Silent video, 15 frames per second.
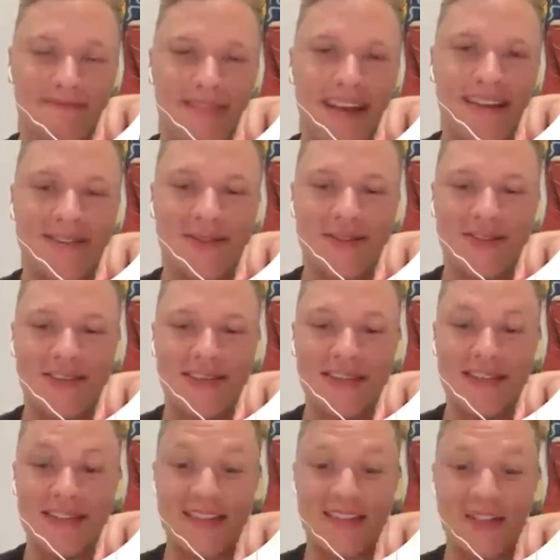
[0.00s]
As you can see,
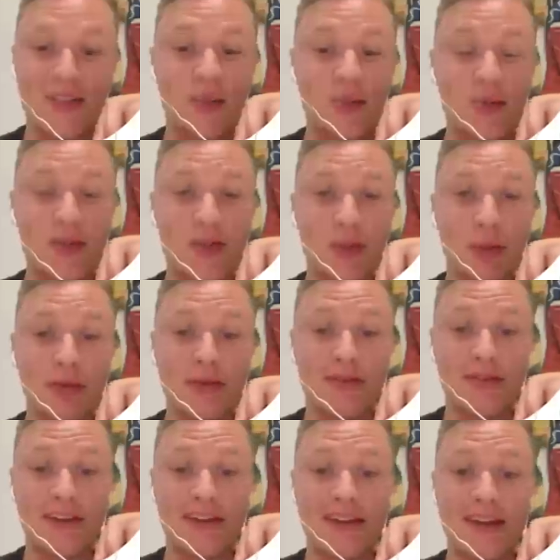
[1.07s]
this is a huge snowball
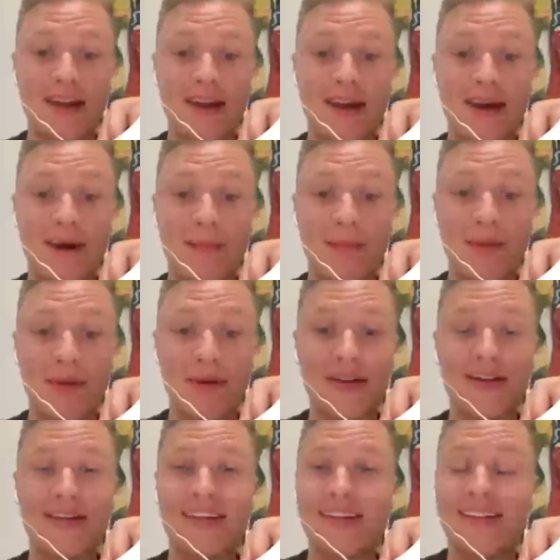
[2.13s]
effect,
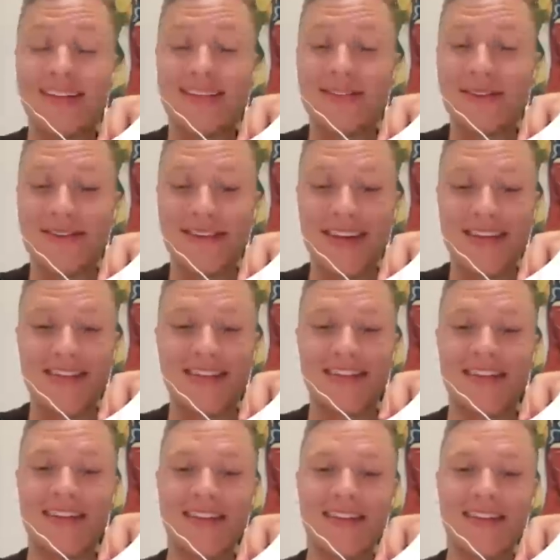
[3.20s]
but it is not sexy.